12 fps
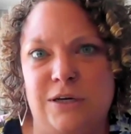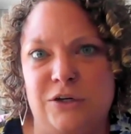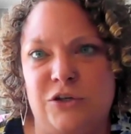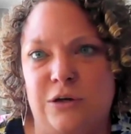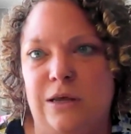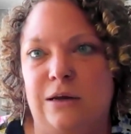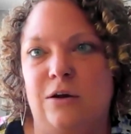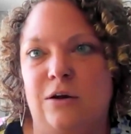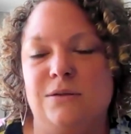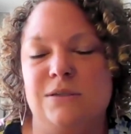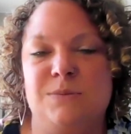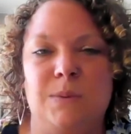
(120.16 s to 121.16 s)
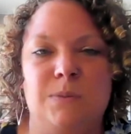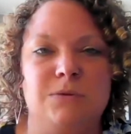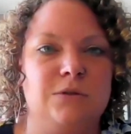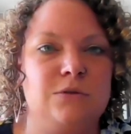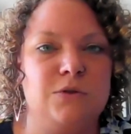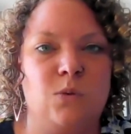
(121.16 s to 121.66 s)
condition that causes people
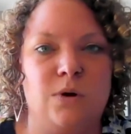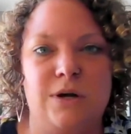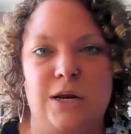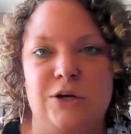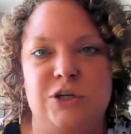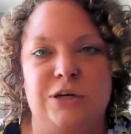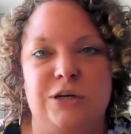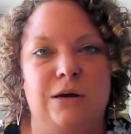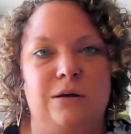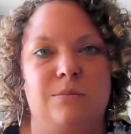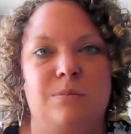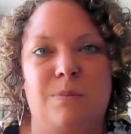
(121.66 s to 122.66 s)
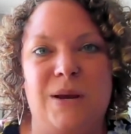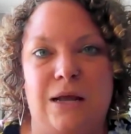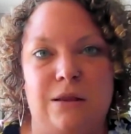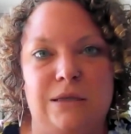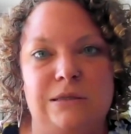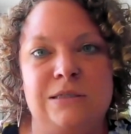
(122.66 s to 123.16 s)
to lose coordination and
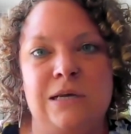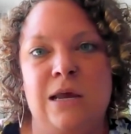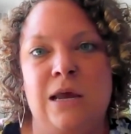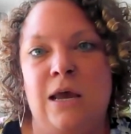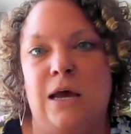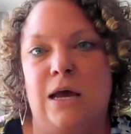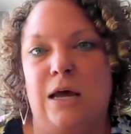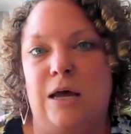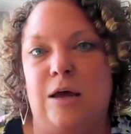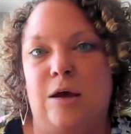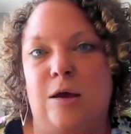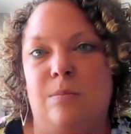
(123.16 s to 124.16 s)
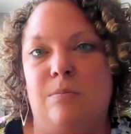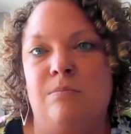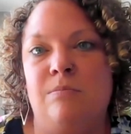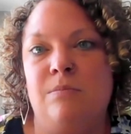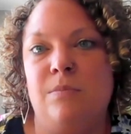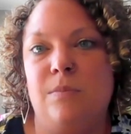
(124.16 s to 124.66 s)
balance.
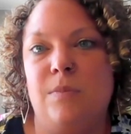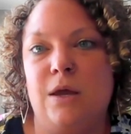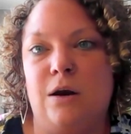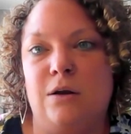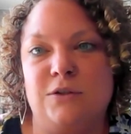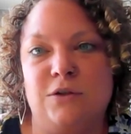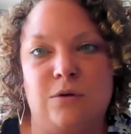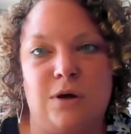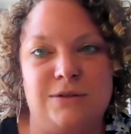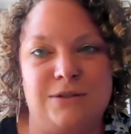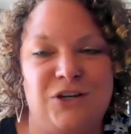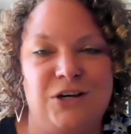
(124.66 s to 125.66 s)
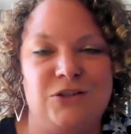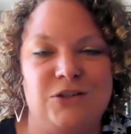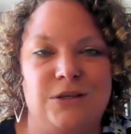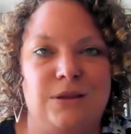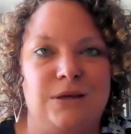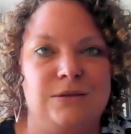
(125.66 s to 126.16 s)
It also causes
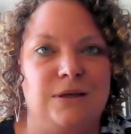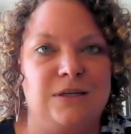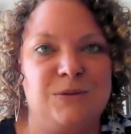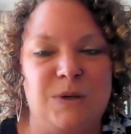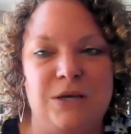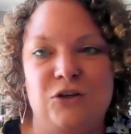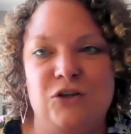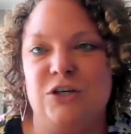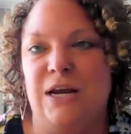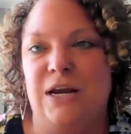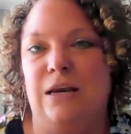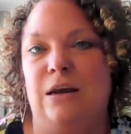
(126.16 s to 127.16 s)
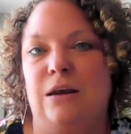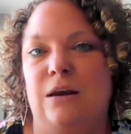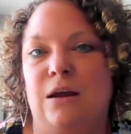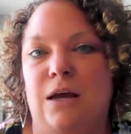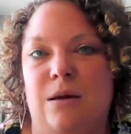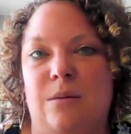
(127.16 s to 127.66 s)
changes in things like speech
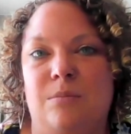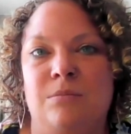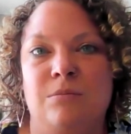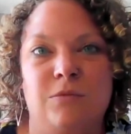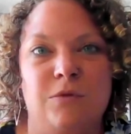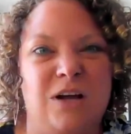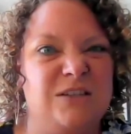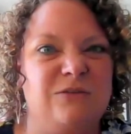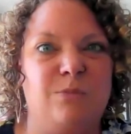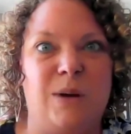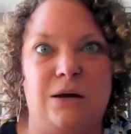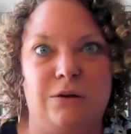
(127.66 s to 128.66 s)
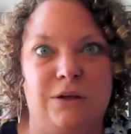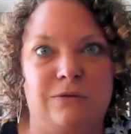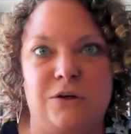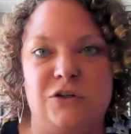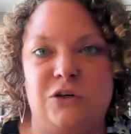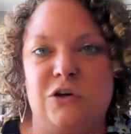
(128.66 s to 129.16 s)
and loss of bodily
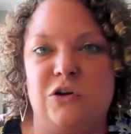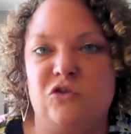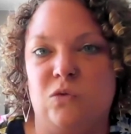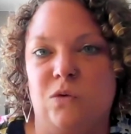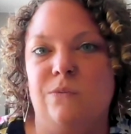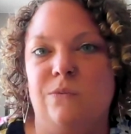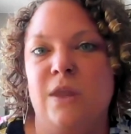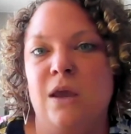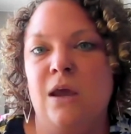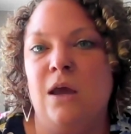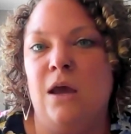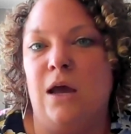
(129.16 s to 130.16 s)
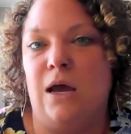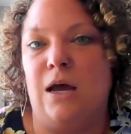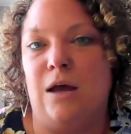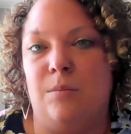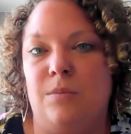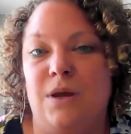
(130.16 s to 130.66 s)
function control.
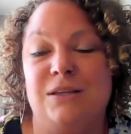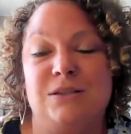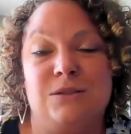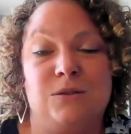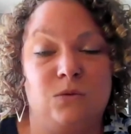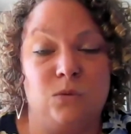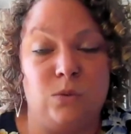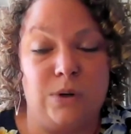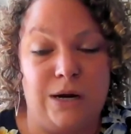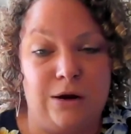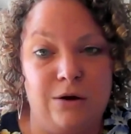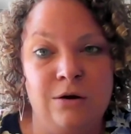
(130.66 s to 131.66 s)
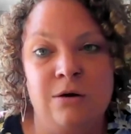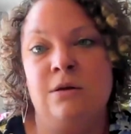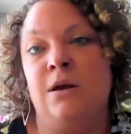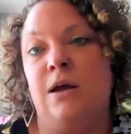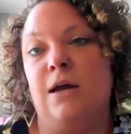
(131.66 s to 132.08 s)
It's rare,